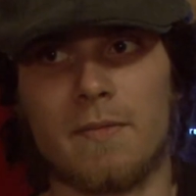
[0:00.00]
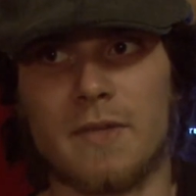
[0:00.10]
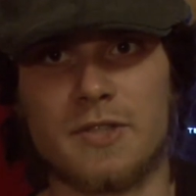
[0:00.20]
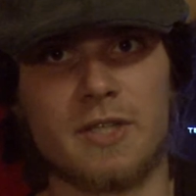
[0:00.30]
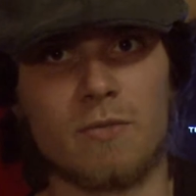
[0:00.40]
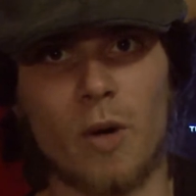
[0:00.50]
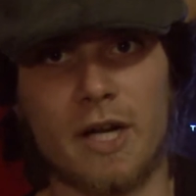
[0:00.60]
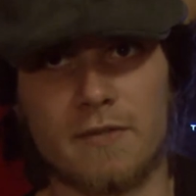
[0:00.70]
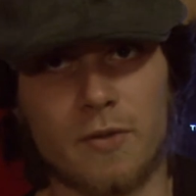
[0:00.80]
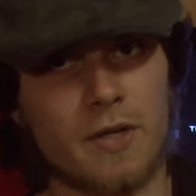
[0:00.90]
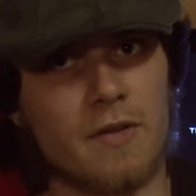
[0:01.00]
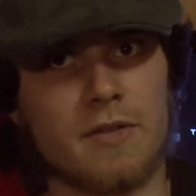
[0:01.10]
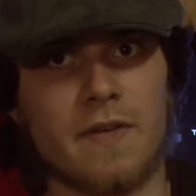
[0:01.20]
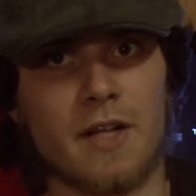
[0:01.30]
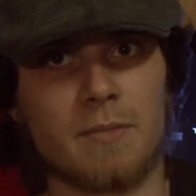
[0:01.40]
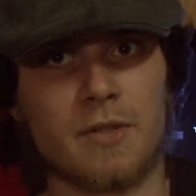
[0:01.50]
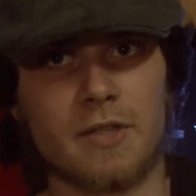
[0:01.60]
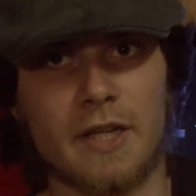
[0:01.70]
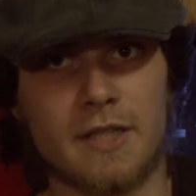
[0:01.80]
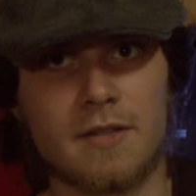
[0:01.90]
instead of waiting for another developer
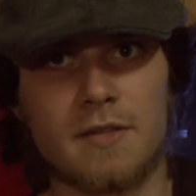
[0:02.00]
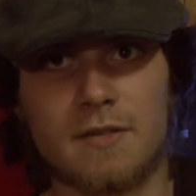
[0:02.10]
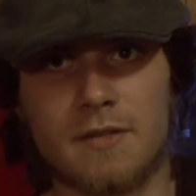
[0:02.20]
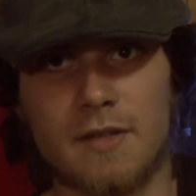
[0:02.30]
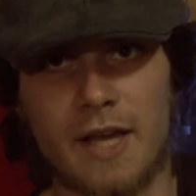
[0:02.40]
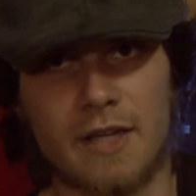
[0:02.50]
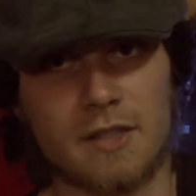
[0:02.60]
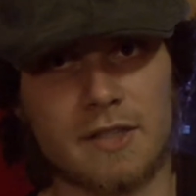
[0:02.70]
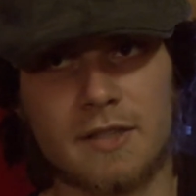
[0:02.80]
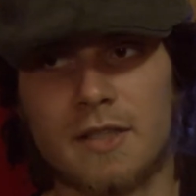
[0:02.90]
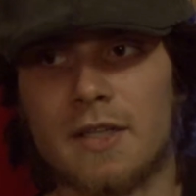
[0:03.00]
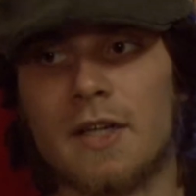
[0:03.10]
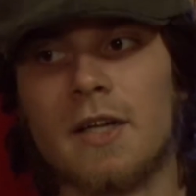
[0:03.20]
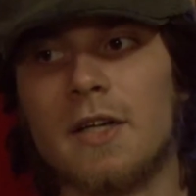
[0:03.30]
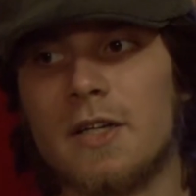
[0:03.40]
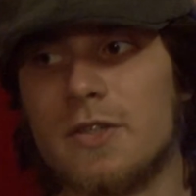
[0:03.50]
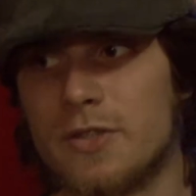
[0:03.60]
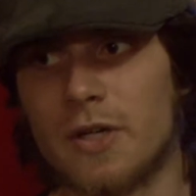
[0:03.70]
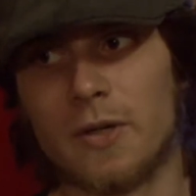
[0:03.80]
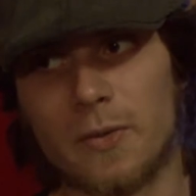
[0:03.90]
to like handle it.
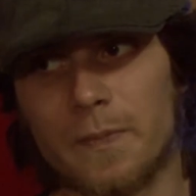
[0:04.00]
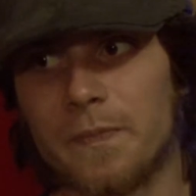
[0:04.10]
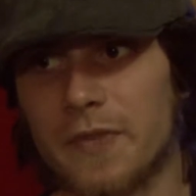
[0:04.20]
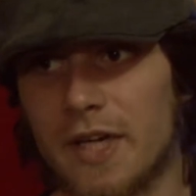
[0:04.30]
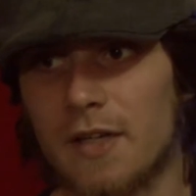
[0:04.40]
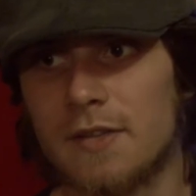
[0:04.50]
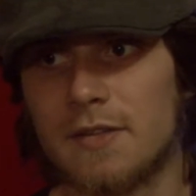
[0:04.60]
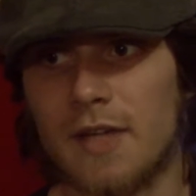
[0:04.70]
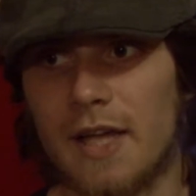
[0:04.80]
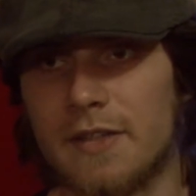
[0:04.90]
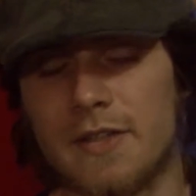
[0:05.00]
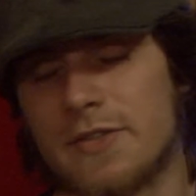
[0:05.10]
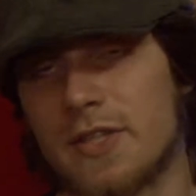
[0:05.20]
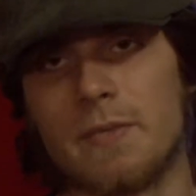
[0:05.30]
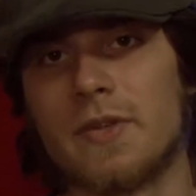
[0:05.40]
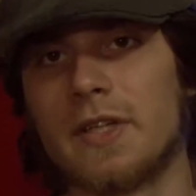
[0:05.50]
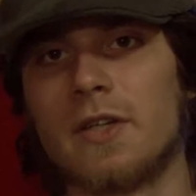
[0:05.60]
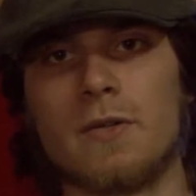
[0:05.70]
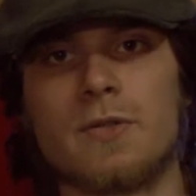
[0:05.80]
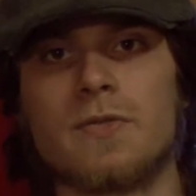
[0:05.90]
So yeah, and the same thing
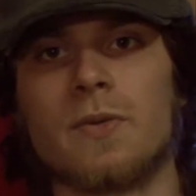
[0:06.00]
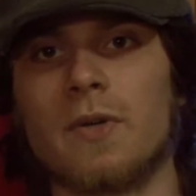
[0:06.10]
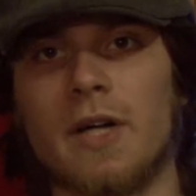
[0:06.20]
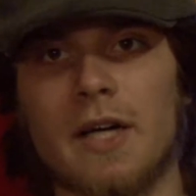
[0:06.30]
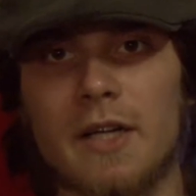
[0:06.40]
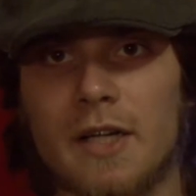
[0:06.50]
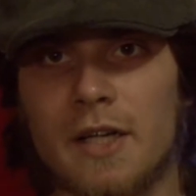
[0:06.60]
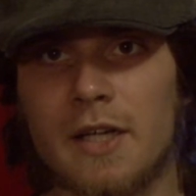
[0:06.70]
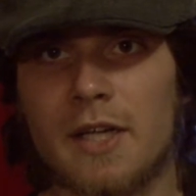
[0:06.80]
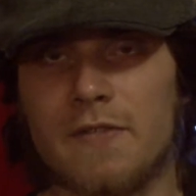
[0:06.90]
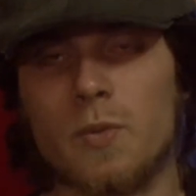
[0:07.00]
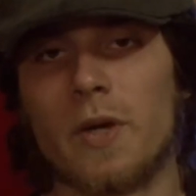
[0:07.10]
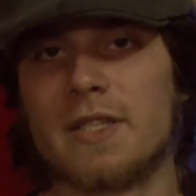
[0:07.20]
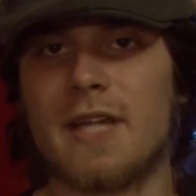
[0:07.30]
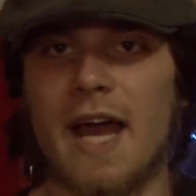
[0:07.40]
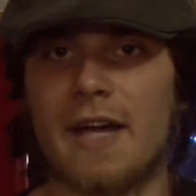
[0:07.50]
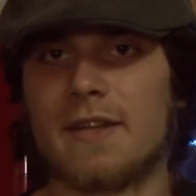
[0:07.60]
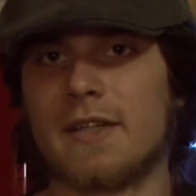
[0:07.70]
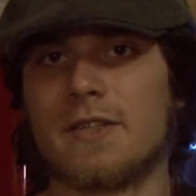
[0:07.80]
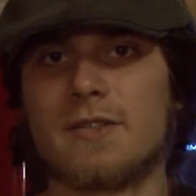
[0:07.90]
goes for if you want us to add
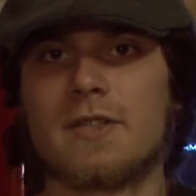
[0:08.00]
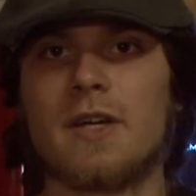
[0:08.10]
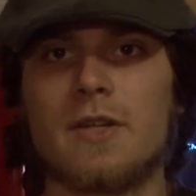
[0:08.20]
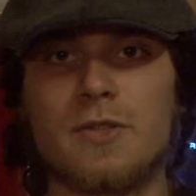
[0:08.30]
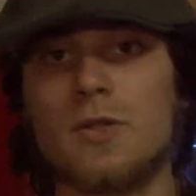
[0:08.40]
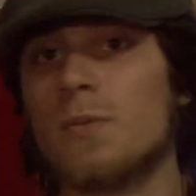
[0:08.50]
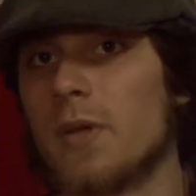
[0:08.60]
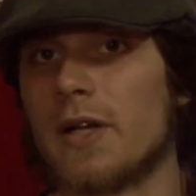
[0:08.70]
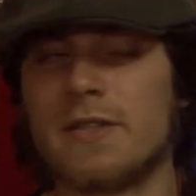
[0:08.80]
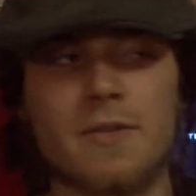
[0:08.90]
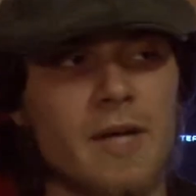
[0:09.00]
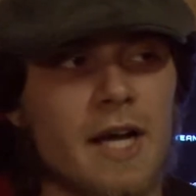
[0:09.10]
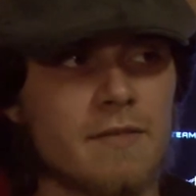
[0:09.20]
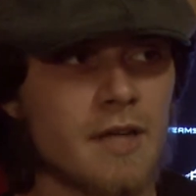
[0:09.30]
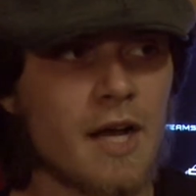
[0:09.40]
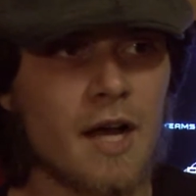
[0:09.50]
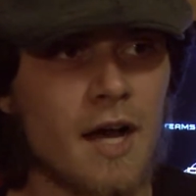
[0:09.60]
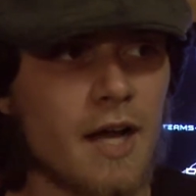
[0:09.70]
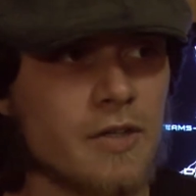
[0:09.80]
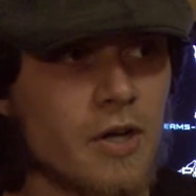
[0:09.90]
things to plugins that we have.
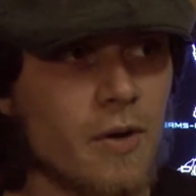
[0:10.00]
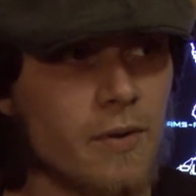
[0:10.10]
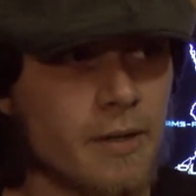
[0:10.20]
I know